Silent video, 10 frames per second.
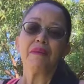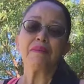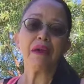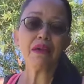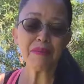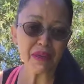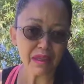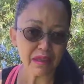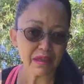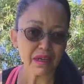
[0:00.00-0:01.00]

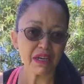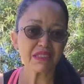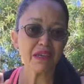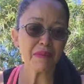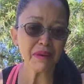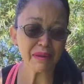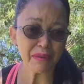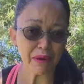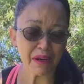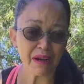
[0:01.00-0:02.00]
maybe a 10 minute
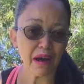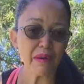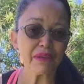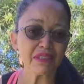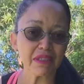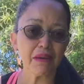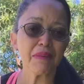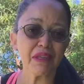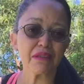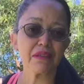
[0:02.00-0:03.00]
workout. How would a 10
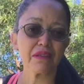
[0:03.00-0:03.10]
minute